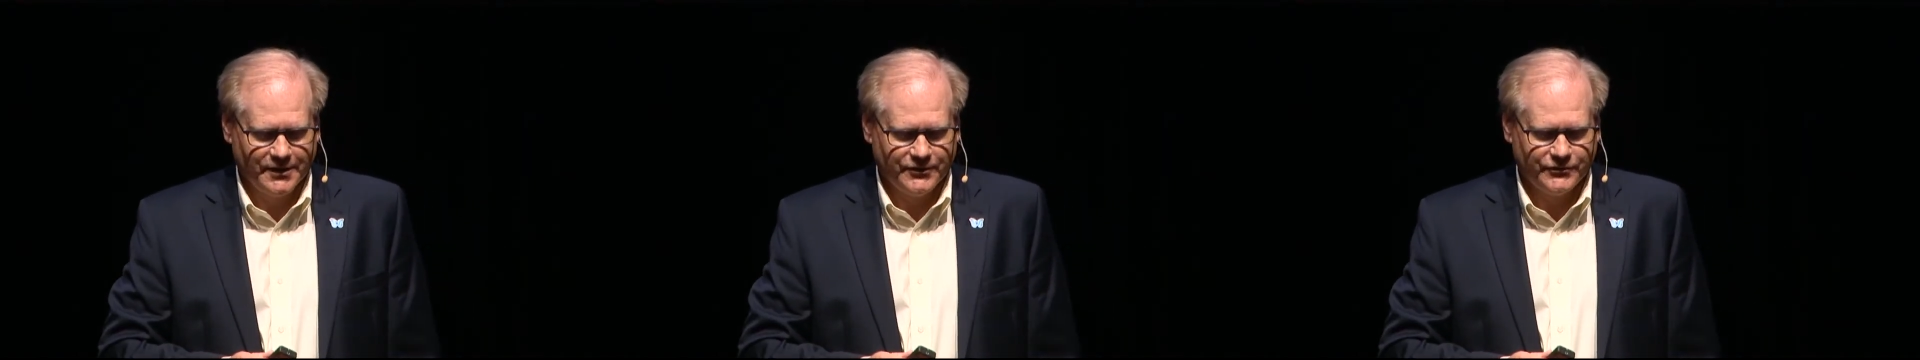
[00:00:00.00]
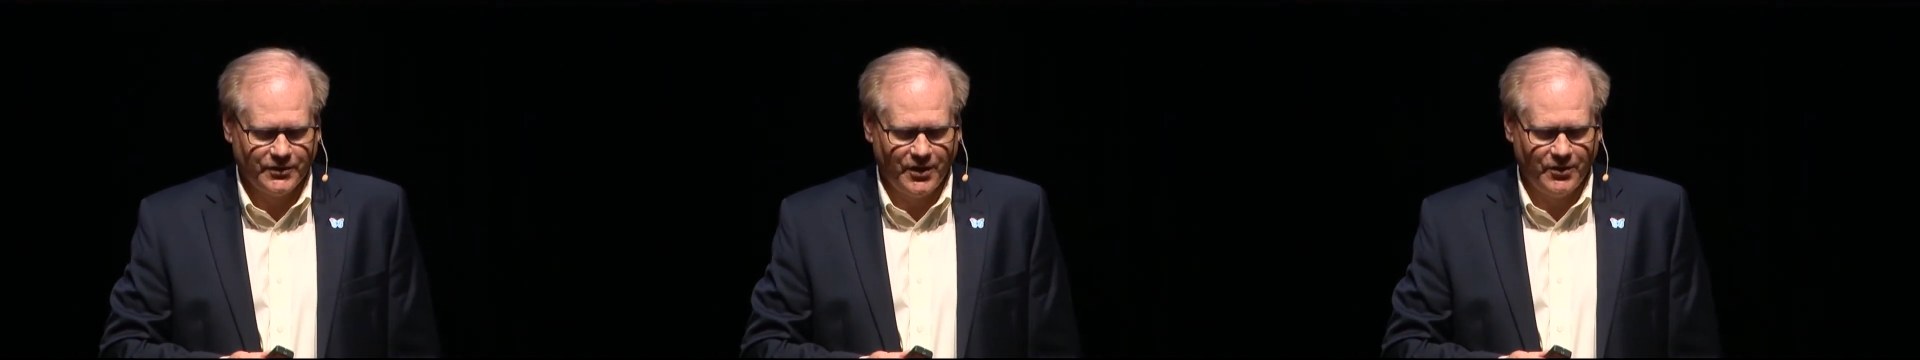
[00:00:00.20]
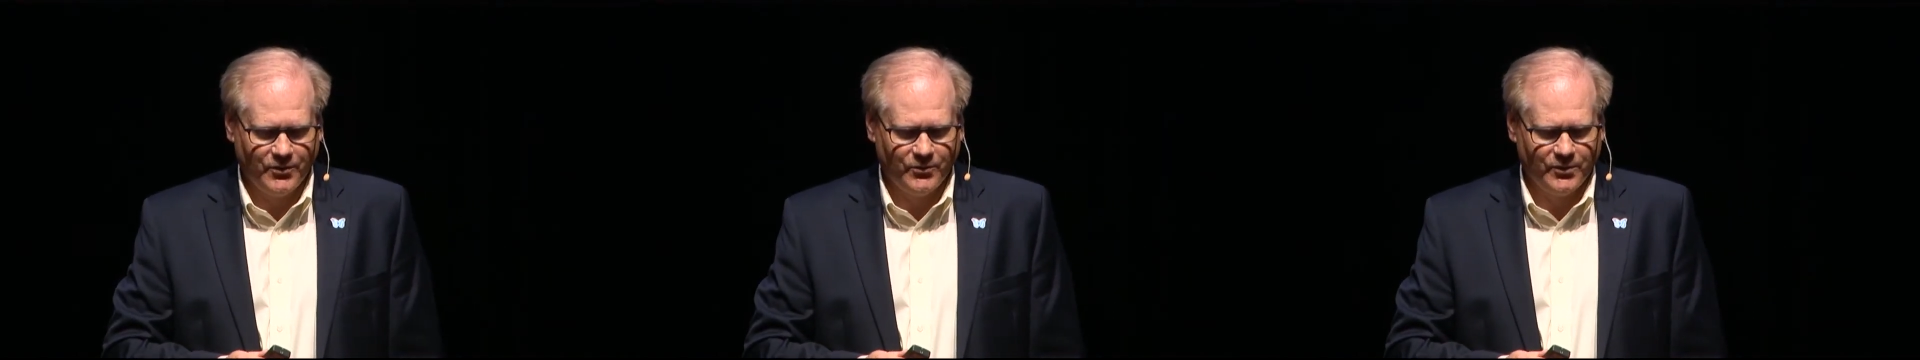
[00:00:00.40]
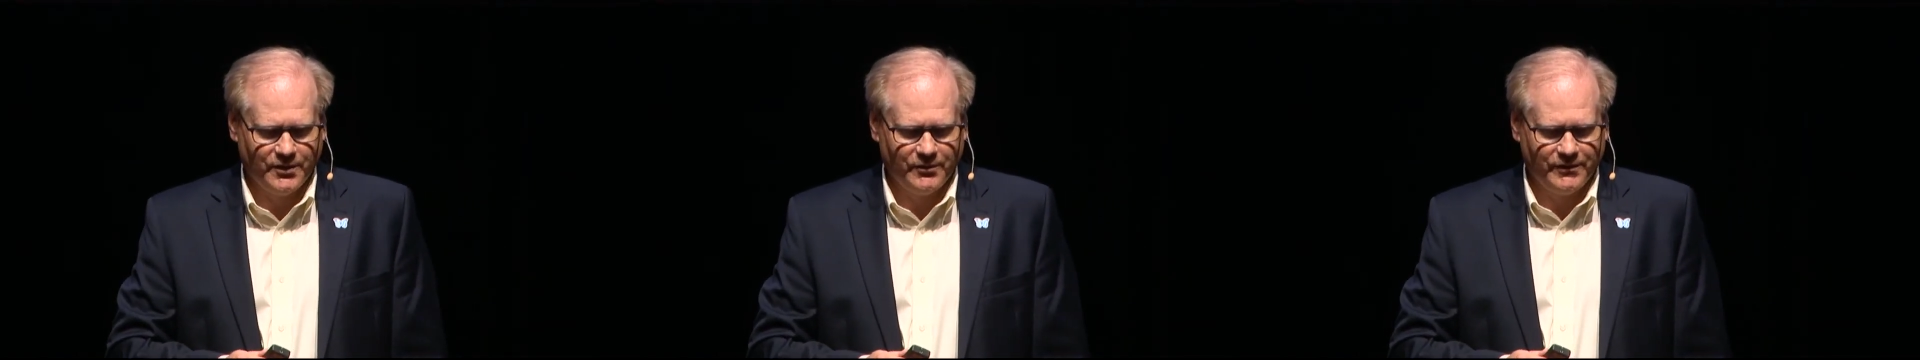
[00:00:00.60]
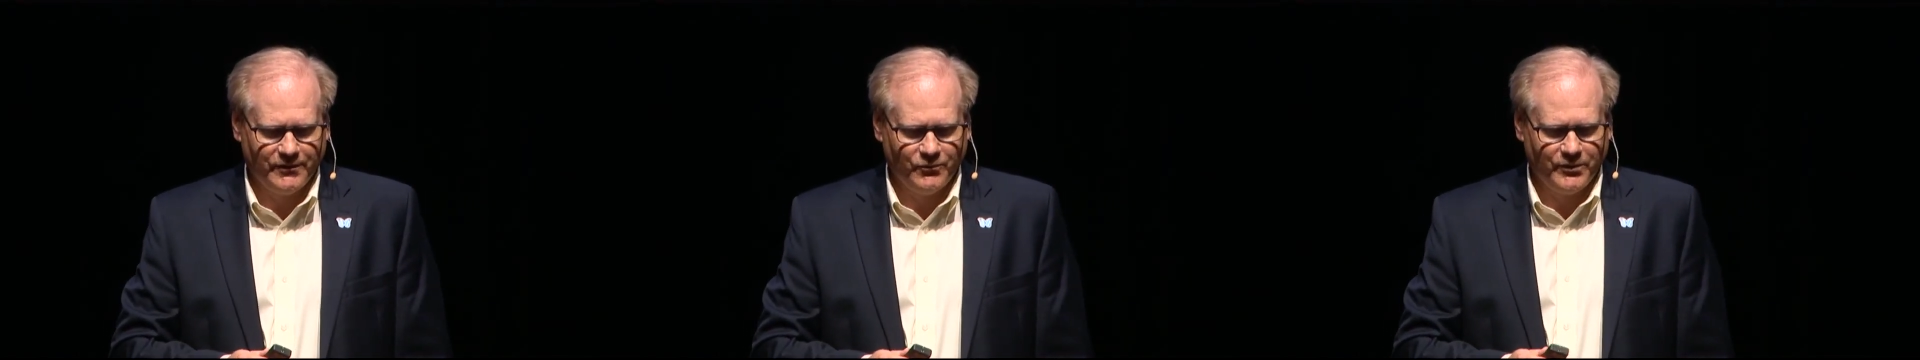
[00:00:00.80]
So
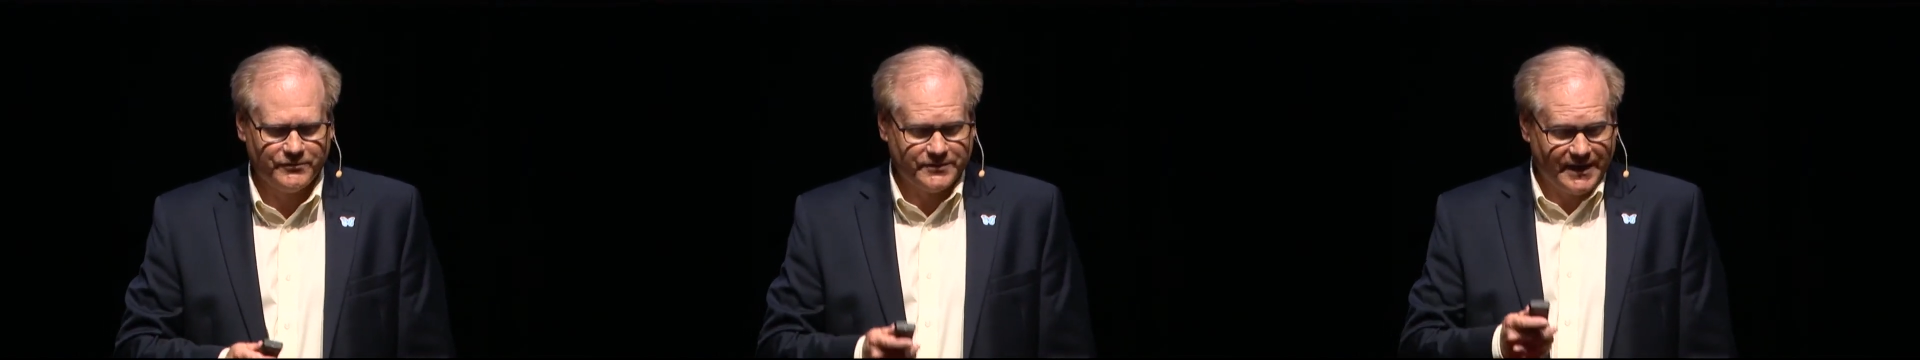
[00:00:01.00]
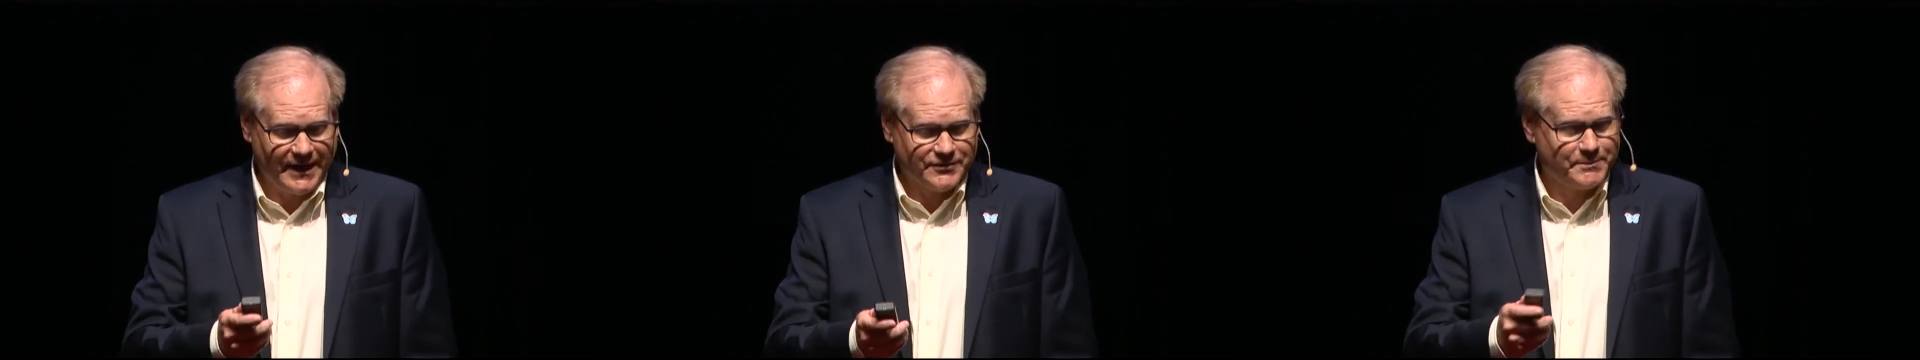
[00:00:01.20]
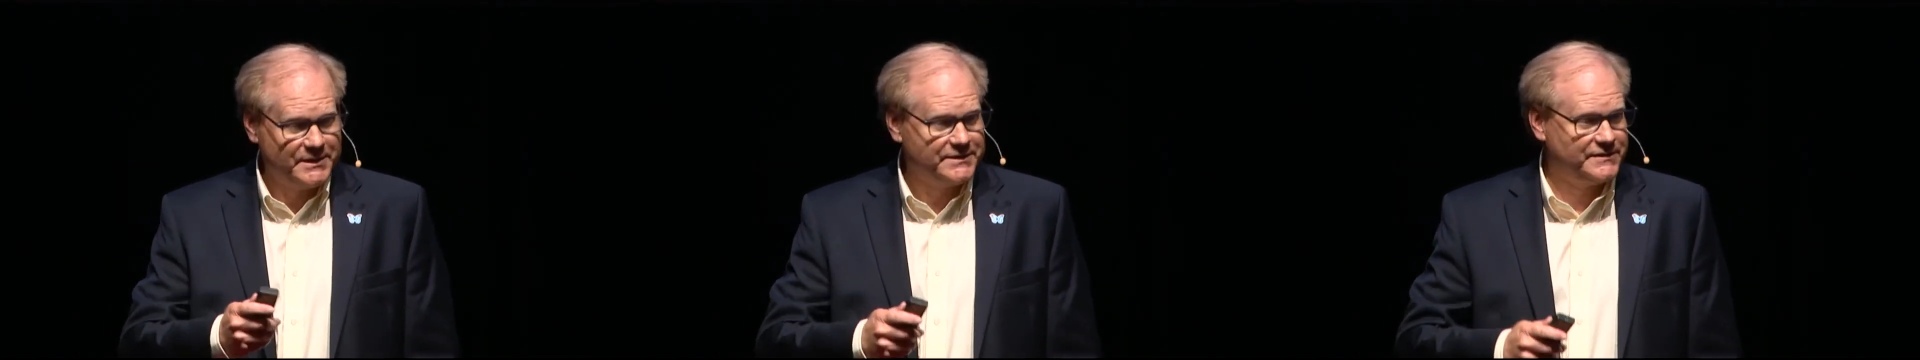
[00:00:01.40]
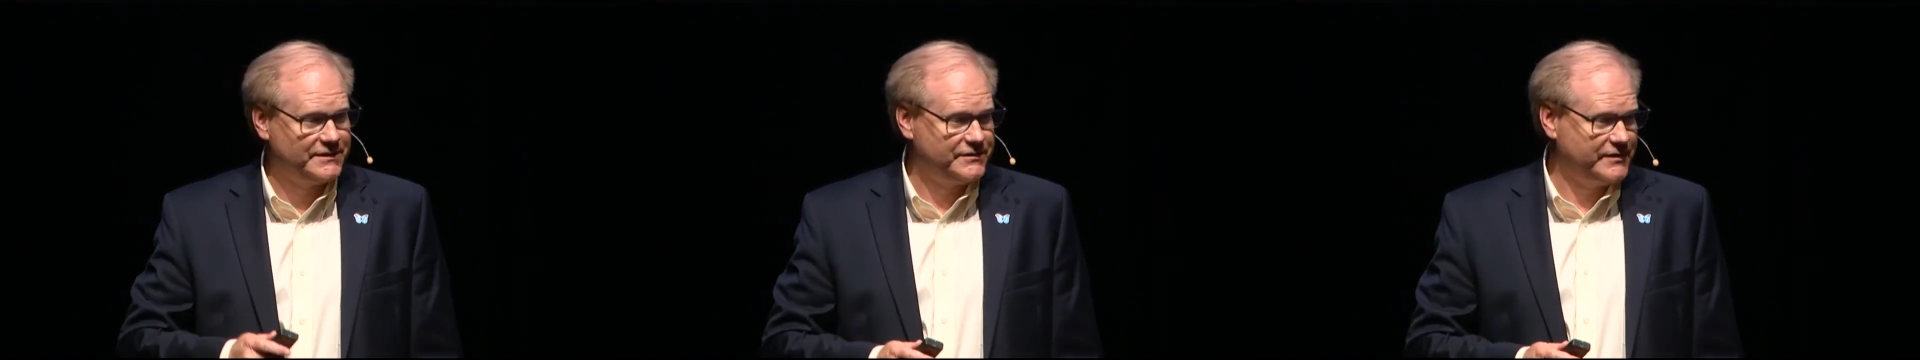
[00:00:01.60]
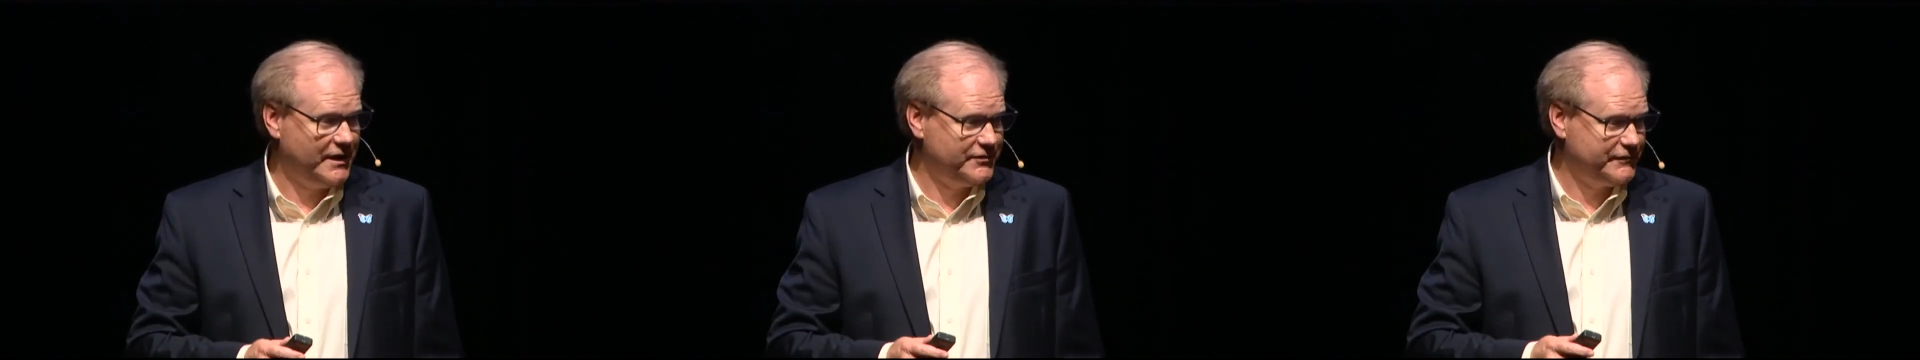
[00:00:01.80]
that's been
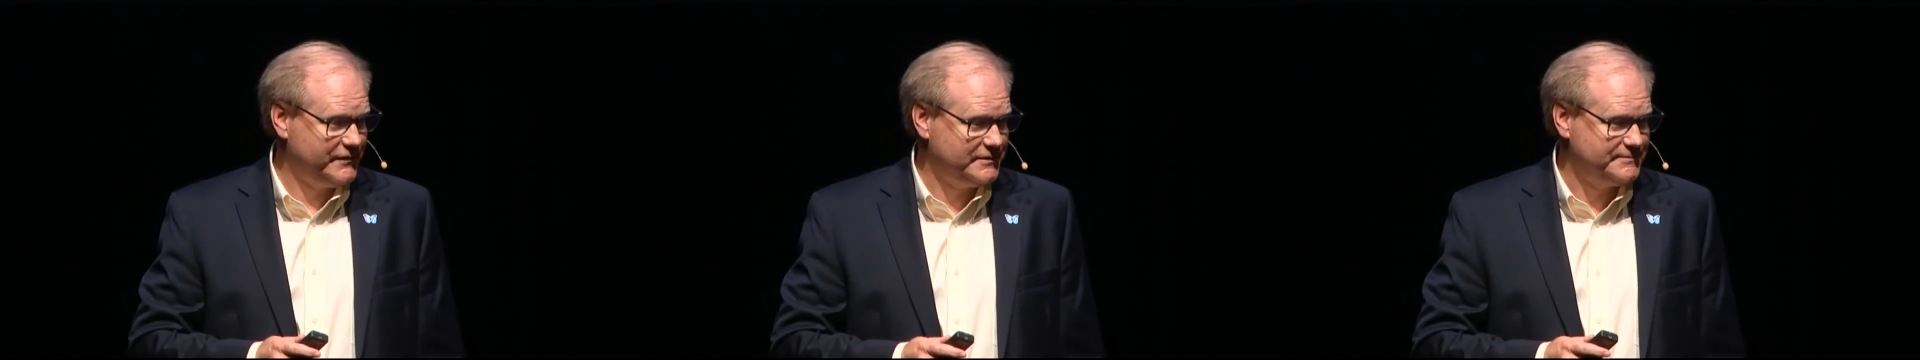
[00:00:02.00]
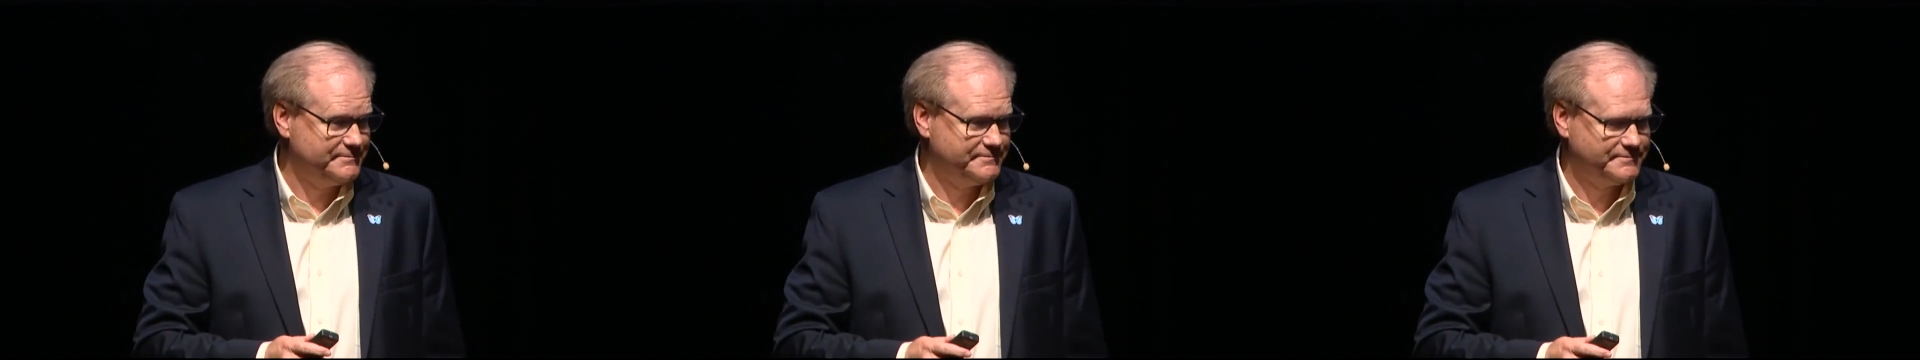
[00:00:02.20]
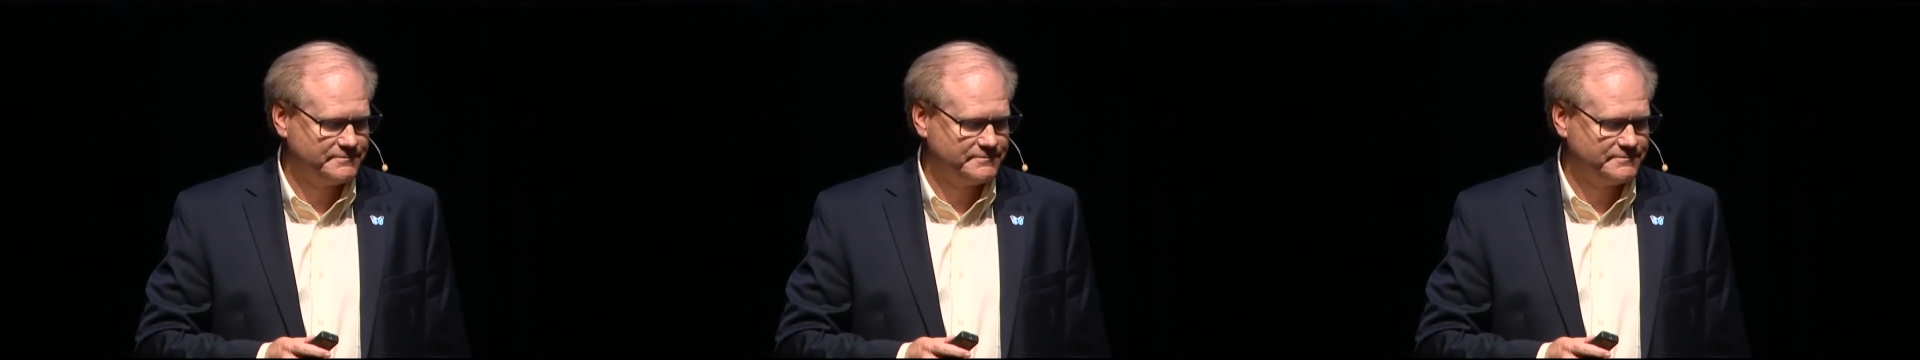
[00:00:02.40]
successful.